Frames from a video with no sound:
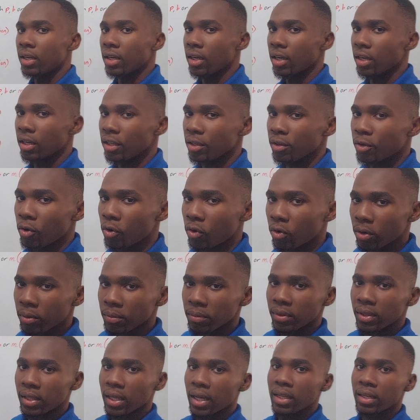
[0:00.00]
I
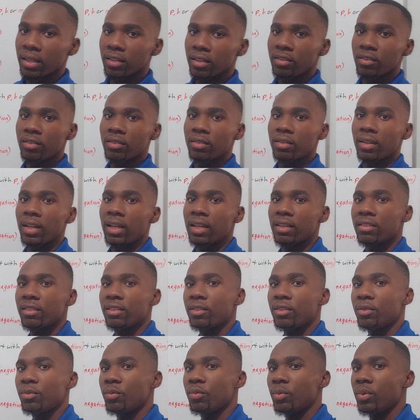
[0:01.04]
hope that this
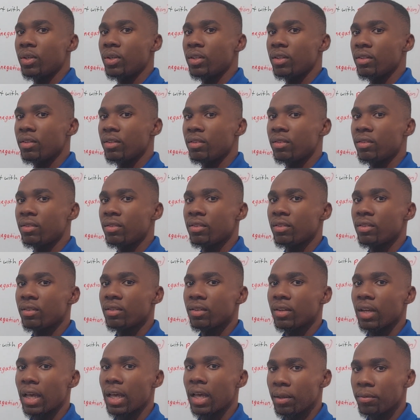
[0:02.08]
lesson was
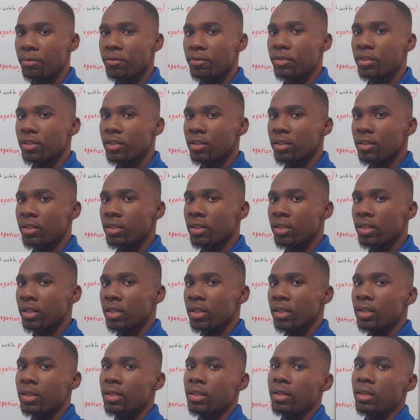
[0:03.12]
helpful.
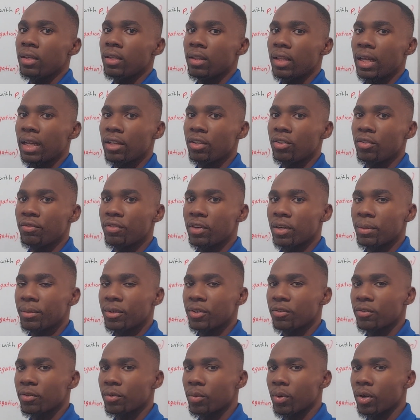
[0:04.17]
Thank you very
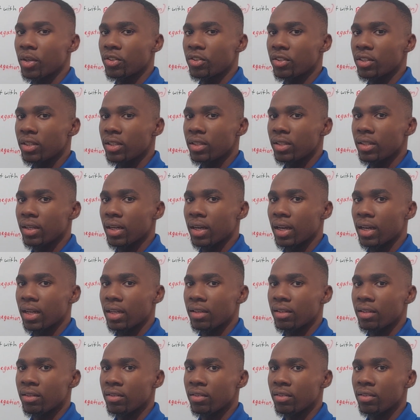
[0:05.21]
much for watching
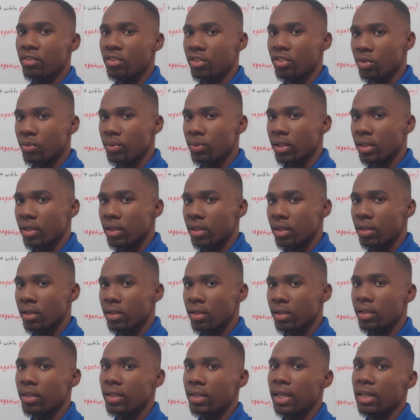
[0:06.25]
and see you in
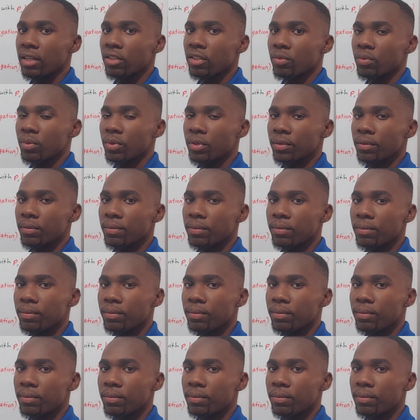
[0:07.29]
the next one.